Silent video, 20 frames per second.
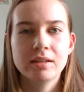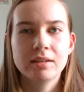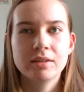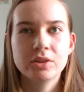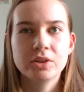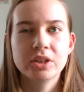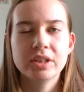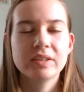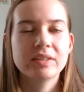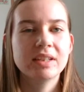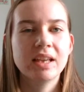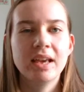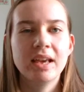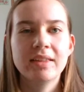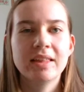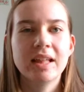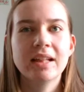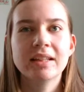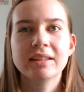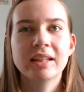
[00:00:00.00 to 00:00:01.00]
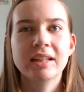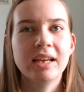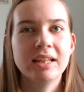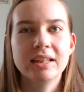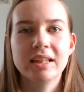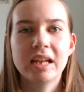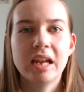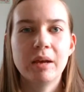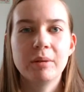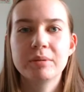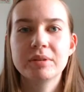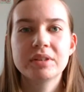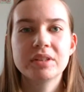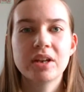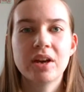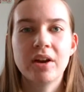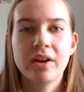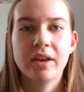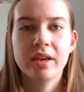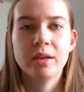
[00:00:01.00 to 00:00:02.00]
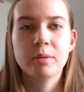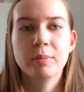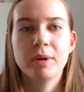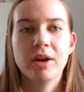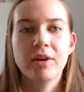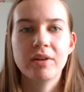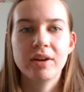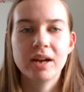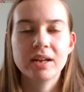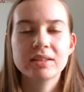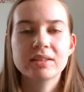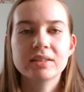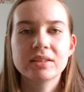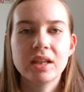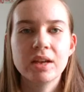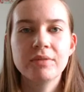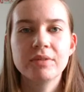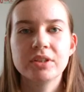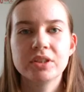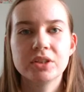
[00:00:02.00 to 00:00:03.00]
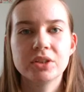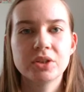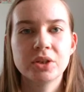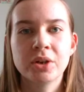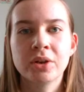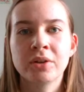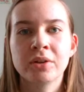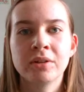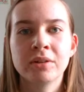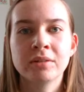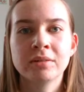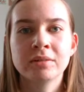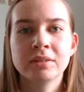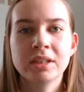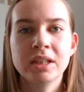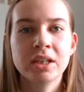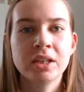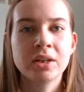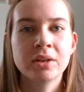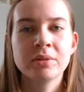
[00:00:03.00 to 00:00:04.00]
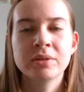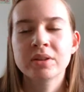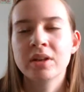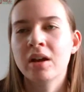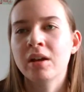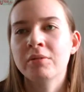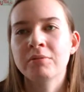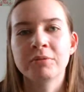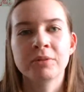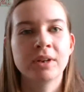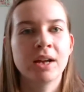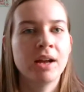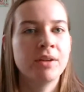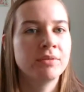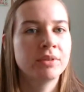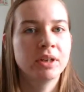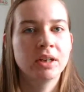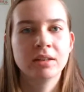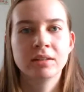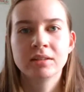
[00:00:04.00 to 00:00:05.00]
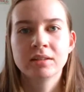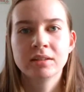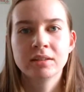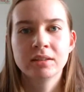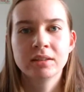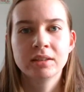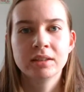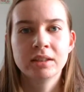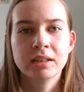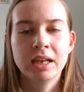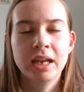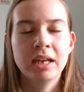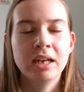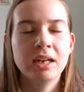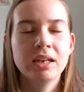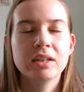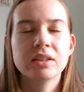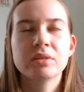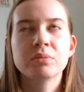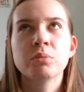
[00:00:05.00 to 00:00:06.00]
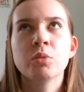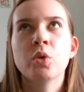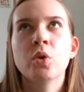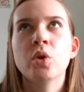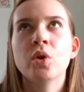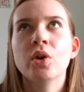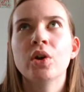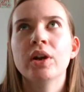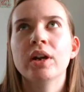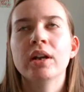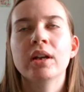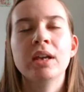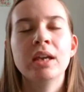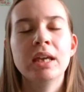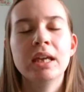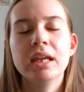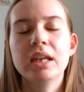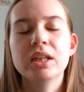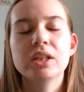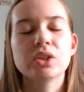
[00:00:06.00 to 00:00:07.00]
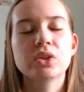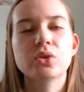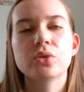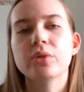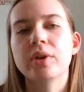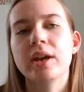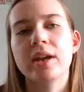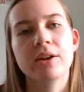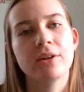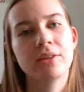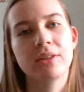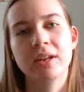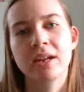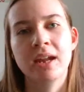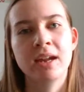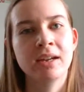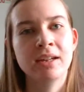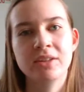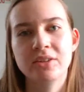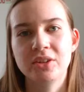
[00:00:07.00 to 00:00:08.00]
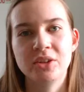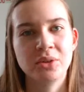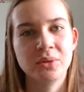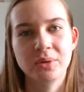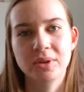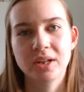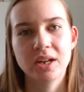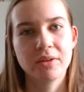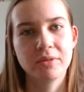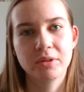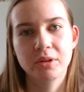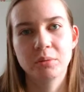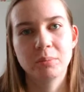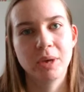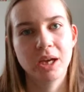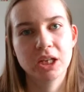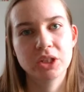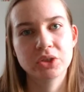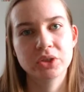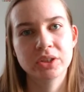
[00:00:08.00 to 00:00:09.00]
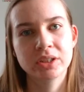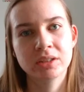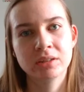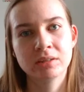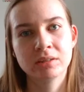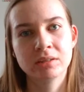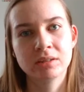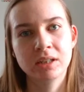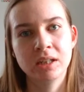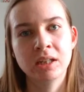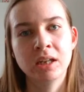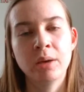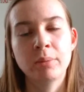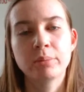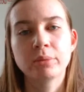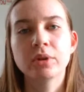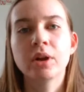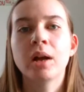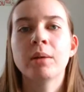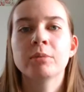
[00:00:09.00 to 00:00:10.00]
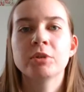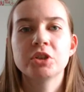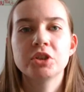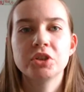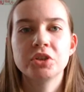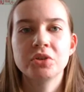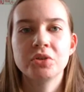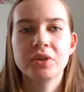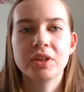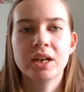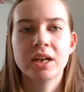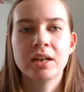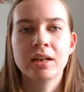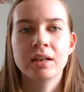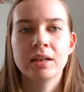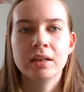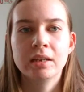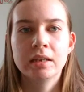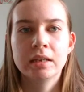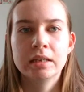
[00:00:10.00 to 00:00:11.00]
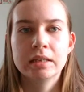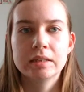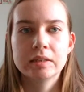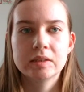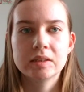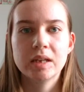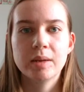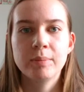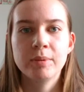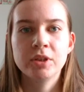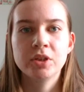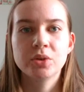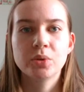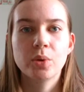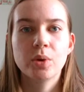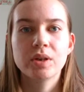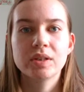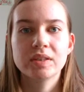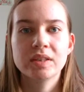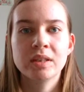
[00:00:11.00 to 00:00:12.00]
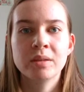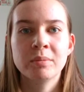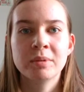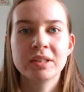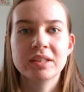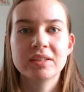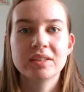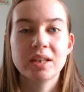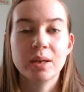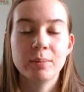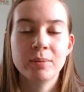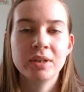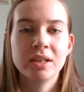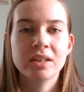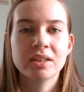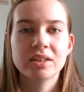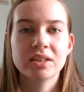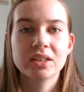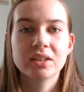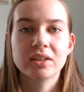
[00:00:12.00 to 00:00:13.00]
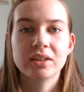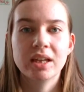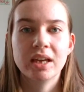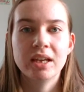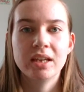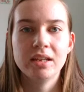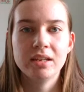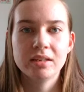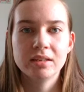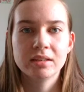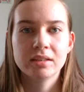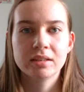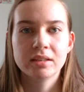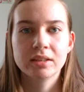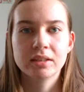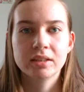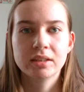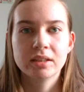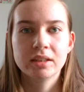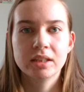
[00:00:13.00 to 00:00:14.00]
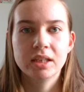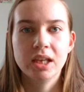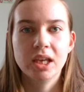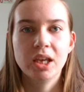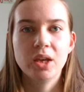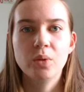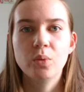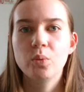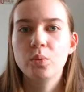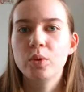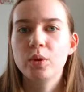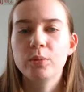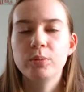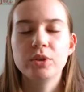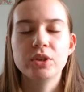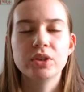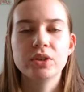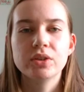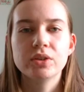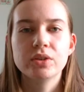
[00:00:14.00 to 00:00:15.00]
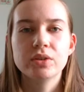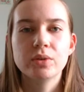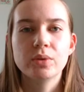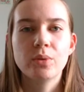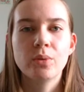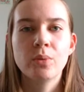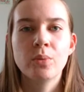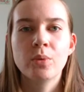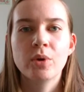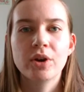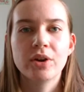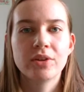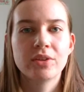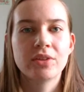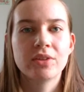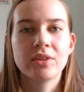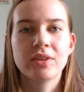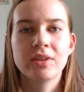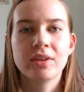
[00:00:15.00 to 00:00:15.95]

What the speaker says: just like that light that I was talking about, God's love is eternal. It goes on forever. And it is greater than anything you could ever imagine. And I promise you that stepping towards him and stepping into the light, it will be worth